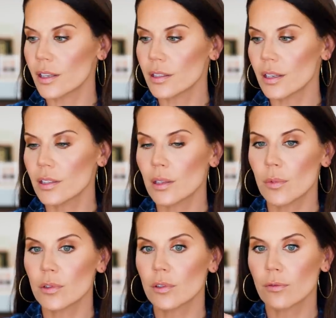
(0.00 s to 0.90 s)
this is the
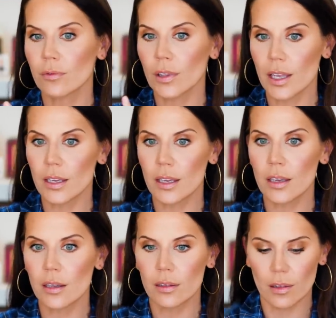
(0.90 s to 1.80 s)
most
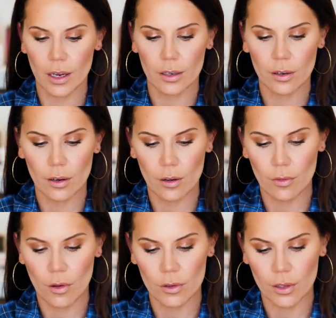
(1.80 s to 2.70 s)
flaky liner
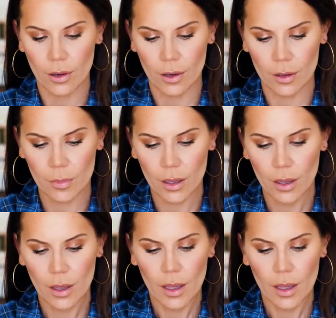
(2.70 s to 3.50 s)
of all time.